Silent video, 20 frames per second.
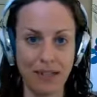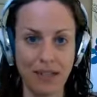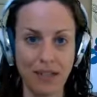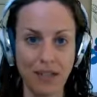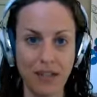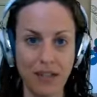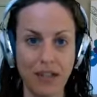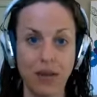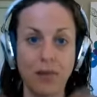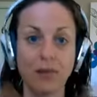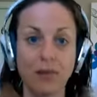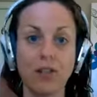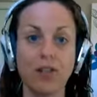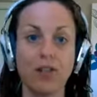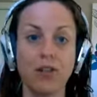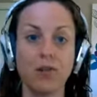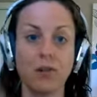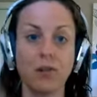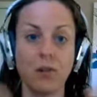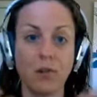So
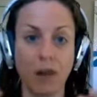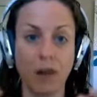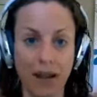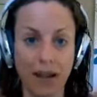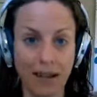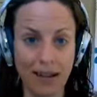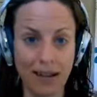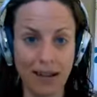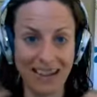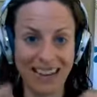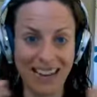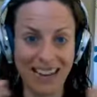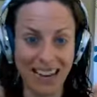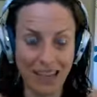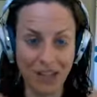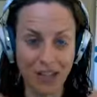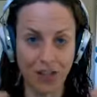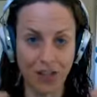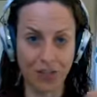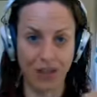to
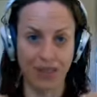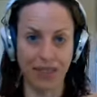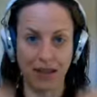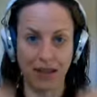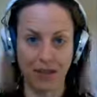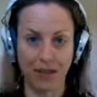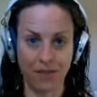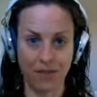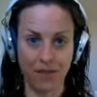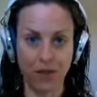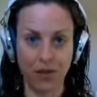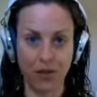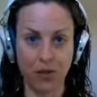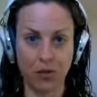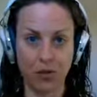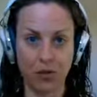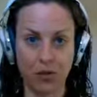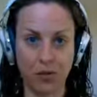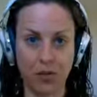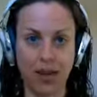connect yourself
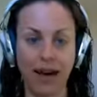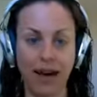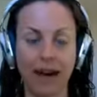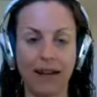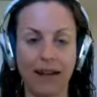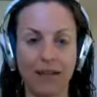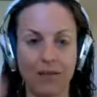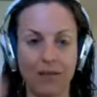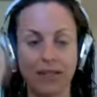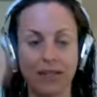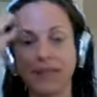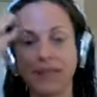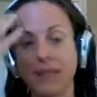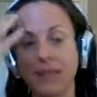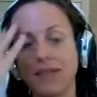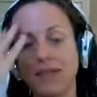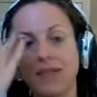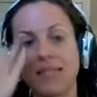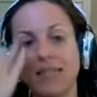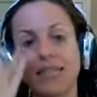to that
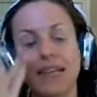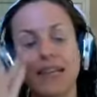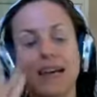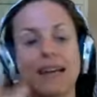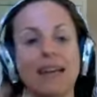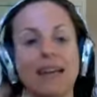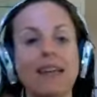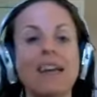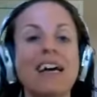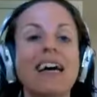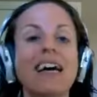receptive state,